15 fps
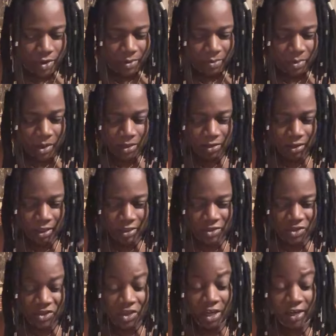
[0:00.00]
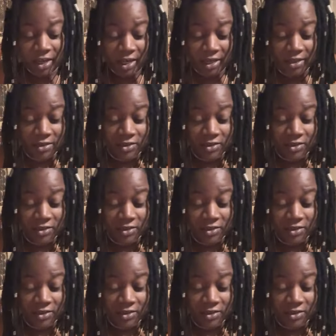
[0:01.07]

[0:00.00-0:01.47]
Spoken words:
But it's shocking.